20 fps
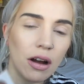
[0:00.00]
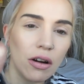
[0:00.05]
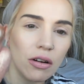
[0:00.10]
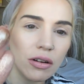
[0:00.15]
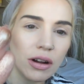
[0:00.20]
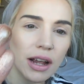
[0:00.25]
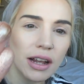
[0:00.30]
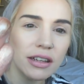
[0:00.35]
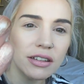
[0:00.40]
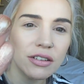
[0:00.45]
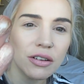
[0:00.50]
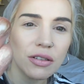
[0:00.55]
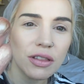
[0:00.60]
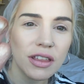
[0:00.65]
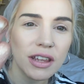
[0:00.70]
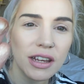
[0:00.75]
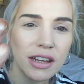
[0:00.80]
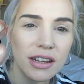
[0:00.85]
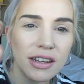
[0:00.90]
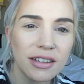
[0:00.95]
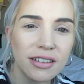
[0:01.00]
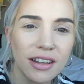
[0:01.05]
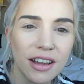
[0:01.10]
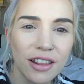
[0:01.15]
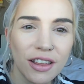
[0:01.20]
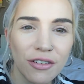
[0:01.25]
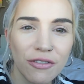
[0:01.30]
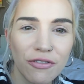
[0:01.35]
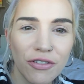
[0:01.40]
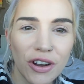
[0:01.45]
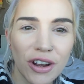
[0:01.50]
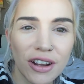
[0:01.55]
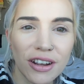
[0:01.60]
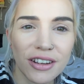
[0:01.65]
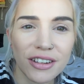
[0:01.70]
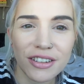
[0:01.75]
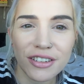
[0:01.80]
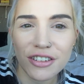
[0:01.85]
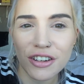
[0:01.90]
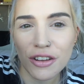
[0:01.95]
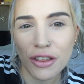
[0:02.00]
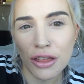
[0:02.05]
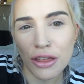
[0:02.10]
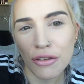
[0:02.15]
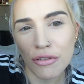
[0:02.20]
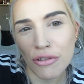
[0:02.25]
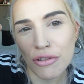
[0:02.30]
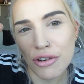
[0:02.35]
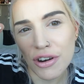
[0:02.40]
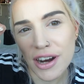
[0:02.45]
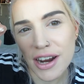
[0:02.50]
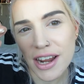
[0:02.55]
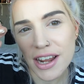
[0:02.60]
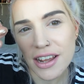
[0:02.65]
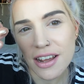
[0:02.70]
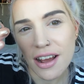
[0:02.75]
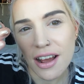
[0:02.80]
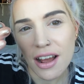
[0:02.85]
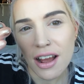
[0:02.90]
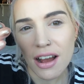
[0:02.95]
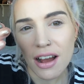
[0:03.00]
Okay, so these are the first three.